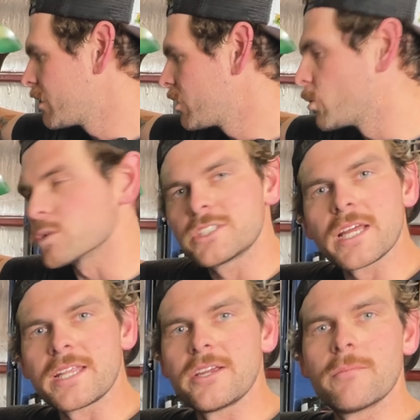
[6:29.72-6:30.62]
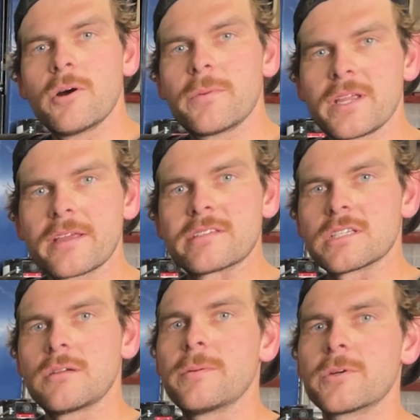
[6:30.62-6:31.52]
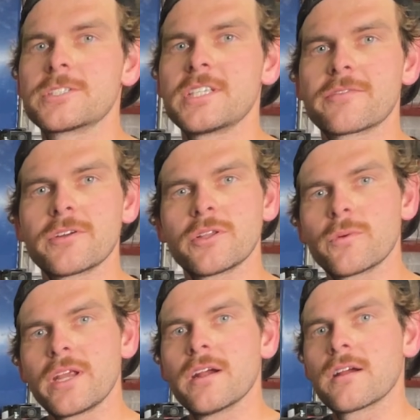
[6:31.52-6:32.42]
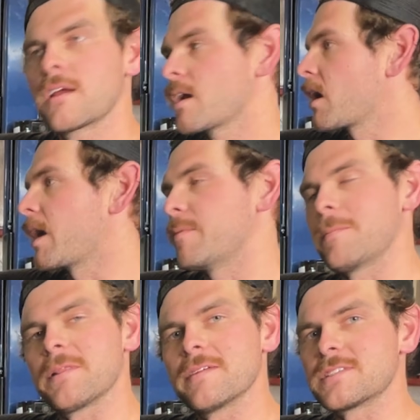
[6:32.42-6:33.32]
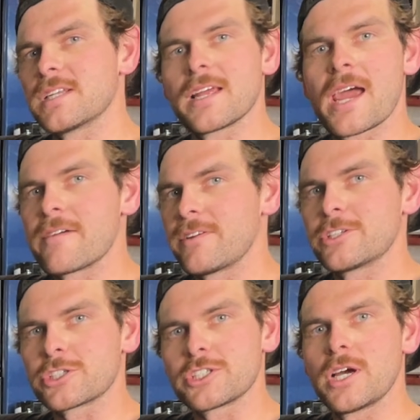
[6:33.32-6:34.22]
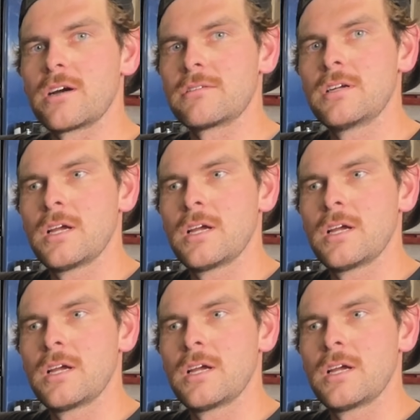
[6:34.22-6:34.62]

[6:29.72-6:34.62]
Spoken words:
we'll see how they do. I'm hoping it gets a little bit more stiffer in the rear and maybe lifts it a ½ inch or so.